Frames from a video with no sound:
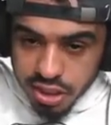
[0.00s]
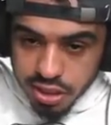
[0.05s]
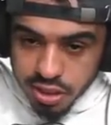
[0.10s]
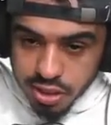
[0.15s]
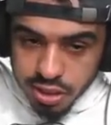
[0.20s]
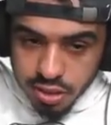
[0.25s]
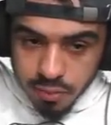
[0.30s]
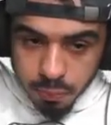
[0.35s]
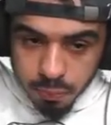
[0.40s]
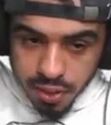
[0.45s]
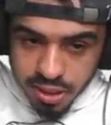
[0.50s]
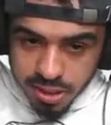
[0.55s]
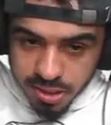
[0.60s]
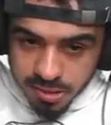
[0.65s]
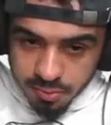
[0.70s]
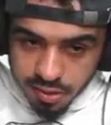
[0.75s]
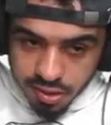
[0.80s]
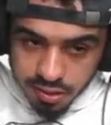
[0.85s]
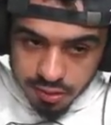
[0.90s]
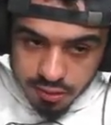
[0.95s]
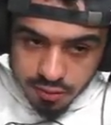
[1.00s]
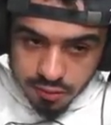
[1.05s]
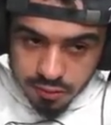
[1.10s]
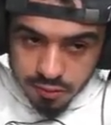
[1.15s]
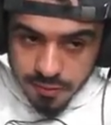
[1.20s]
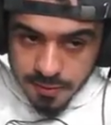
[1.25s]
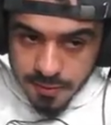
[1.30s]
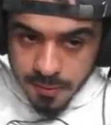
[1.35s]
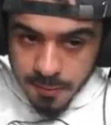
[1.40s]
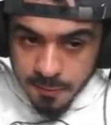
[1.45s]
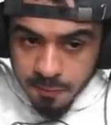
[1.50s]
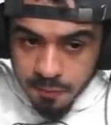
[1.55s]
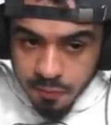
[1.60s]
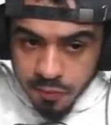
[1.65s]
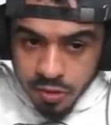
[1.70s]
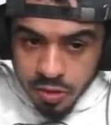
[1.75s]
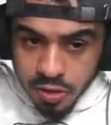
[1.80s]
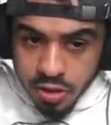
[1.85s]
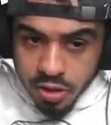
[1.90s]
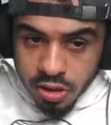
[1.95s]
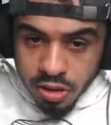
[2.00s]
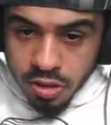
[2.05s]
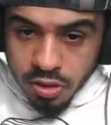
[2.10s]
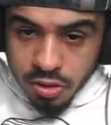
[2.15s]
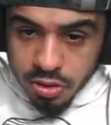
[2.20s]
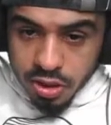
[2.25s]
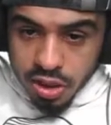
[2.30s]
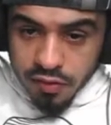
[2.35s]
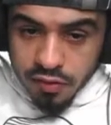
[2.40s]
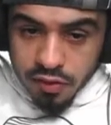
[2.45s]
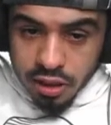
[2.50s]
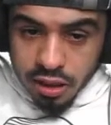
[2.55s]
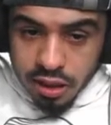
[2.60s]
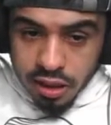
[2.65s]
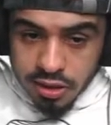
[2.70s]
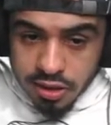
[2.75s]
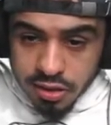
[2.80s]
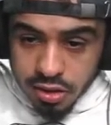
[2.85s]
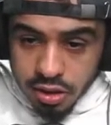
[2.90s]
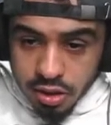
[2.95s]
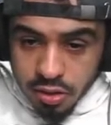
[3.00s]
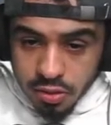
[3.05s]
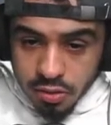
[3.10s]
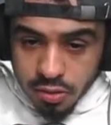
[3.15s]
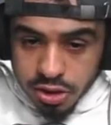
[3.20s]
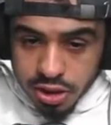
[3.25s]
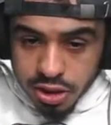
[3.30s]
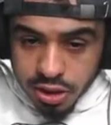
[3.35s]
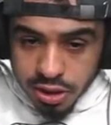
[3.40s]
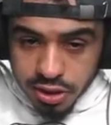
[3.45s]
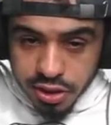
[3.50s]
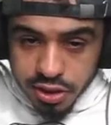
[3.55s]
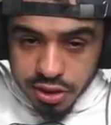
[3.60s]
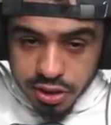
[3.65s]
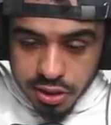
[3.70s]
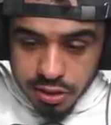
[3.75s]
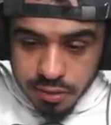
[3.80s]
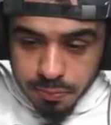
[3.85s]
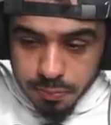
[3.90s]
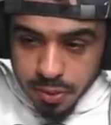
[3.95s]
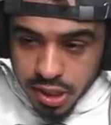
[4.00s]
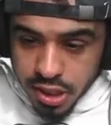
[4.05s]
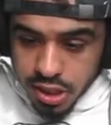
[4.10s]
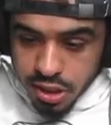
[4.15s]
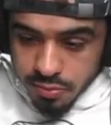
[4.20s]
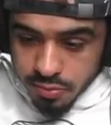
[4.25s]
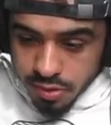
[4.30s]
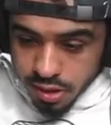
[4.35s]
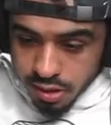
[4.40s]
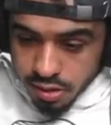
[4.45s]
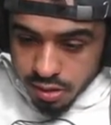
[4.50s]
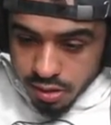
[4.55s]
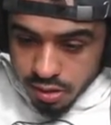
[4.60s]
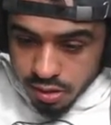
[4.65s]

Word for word: skill page, man. Not even a single shitty skill page, man.